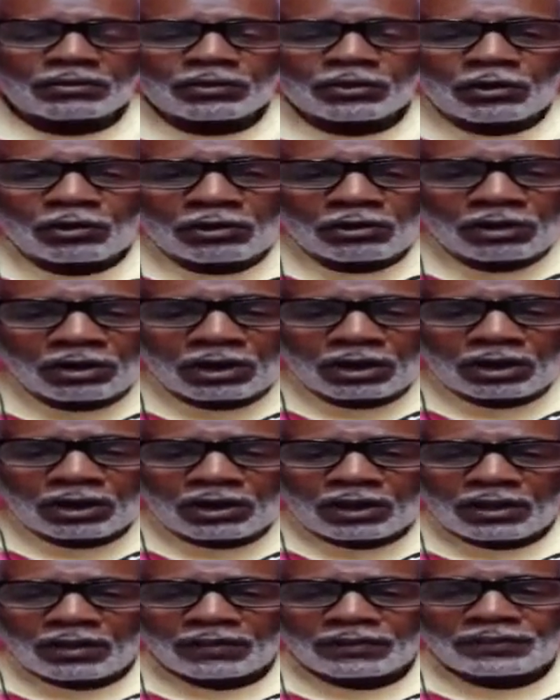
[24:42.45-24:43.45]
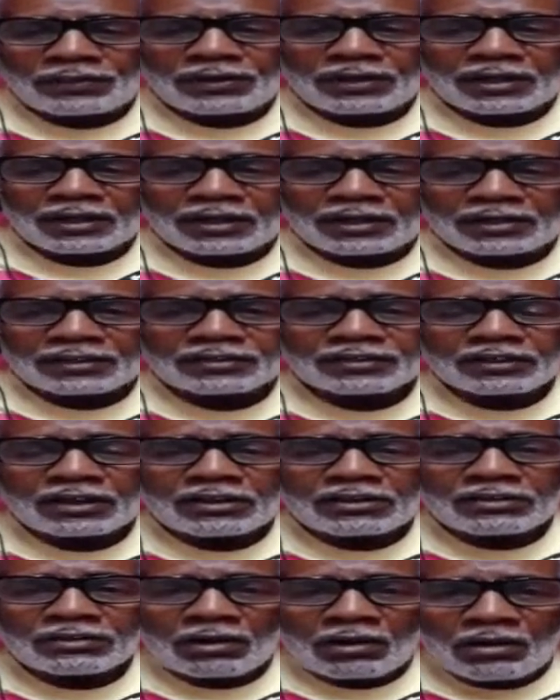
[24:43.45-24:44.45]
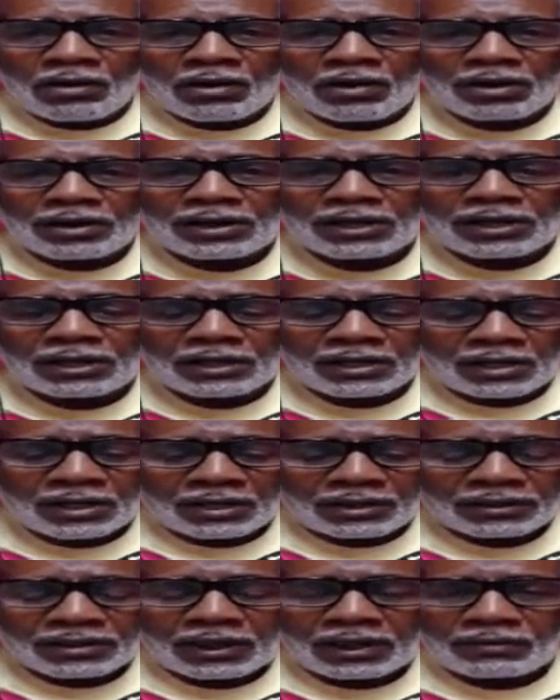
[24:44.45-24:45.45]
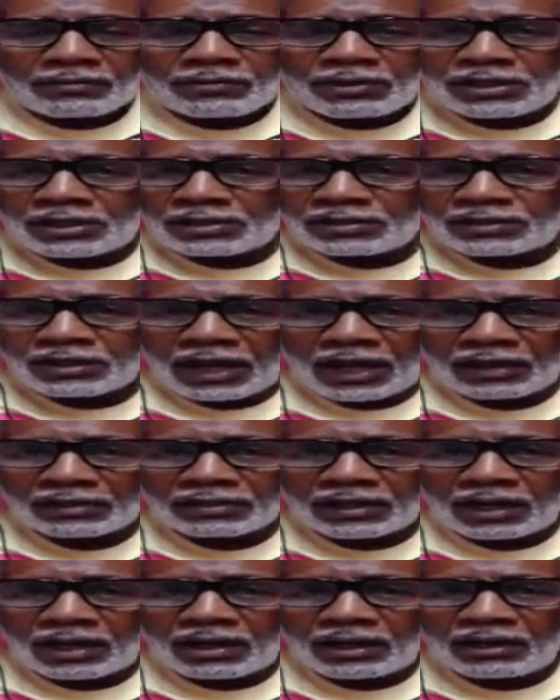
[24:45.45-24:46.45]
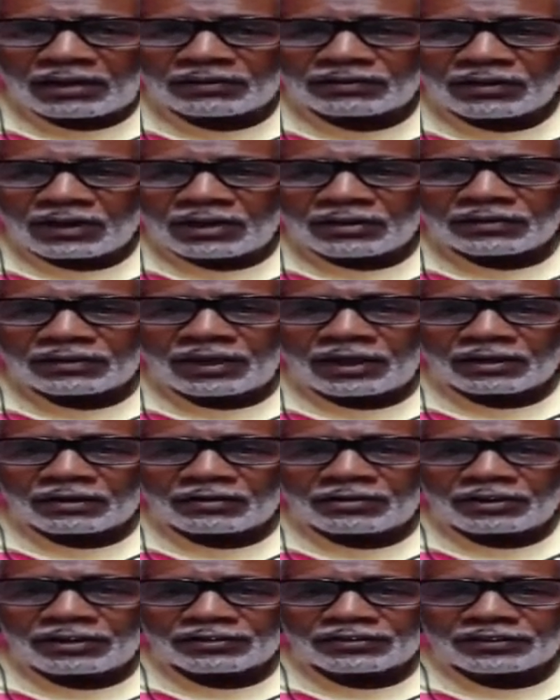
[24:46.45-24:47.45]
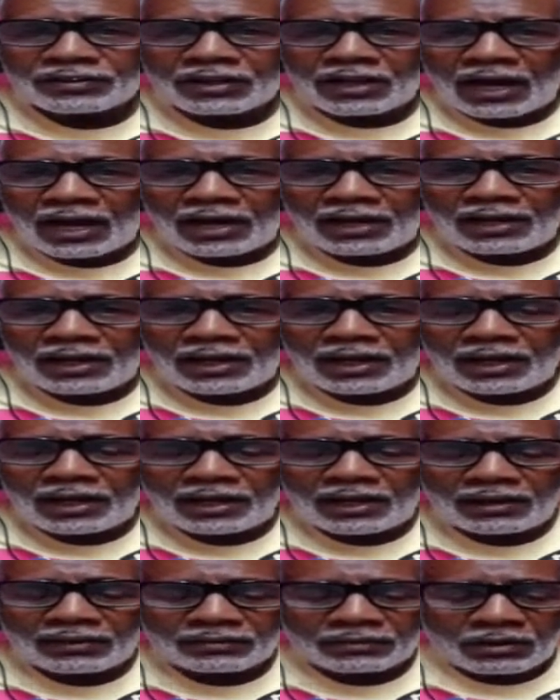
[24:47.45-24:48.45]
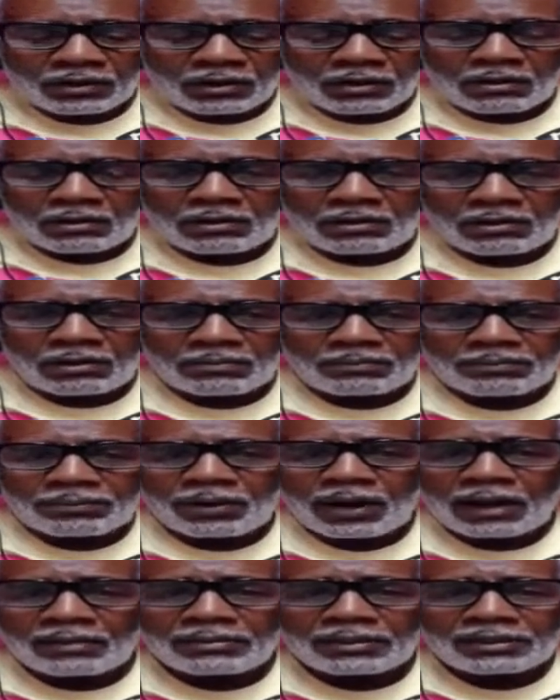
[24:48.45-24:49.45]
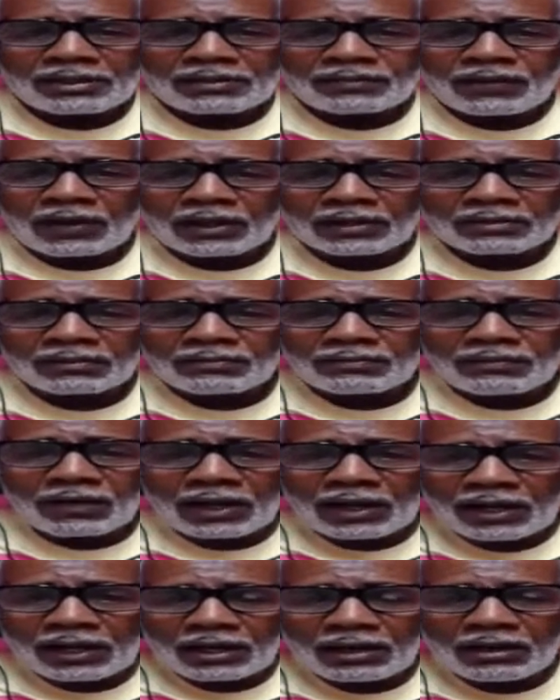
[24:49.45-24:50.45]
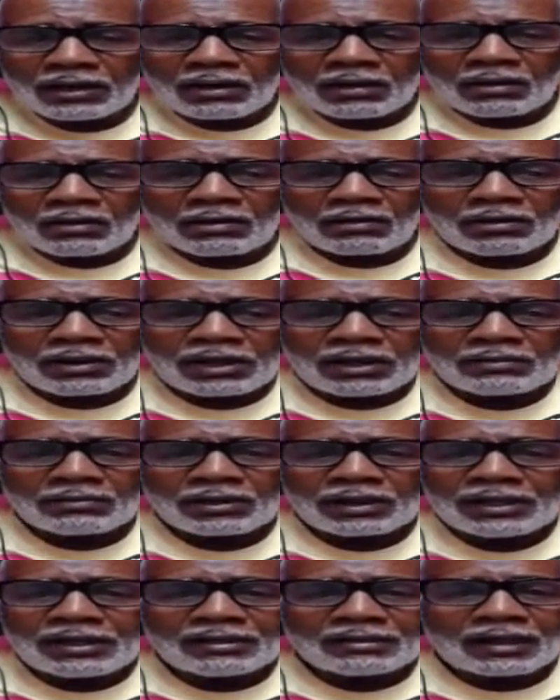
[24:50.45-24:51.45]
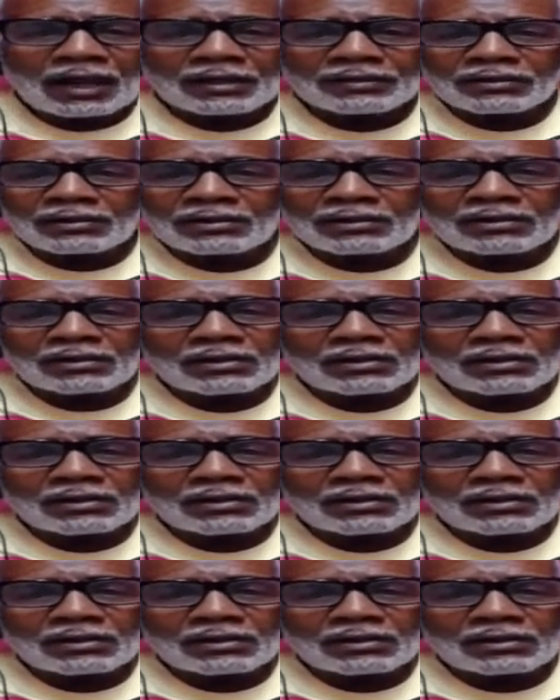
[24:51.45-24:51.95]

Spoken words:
nor the seniority that Rita Jacks has, that Chris Scott has, or probably Detective Van, or anyone. He got